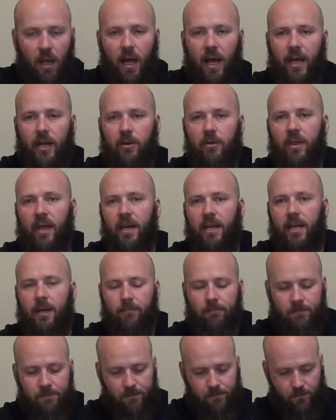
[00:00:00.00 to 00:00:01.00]
gotta do that
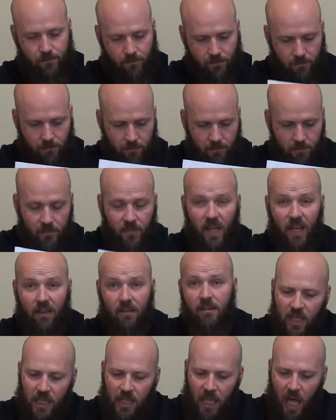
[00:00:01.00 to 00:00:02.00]
again.
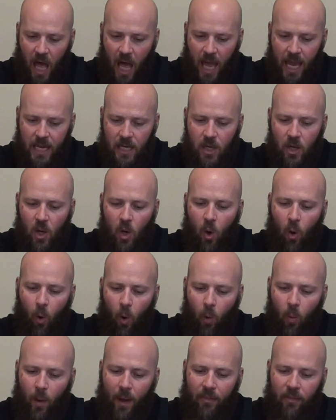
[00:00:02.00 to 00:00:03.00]
In a line,
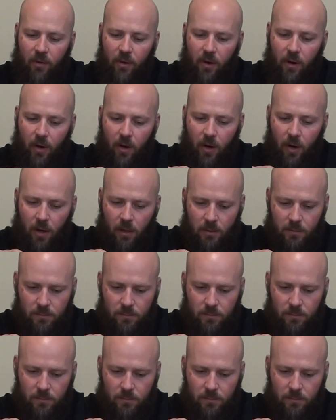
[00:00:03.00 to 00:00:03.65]
or whether.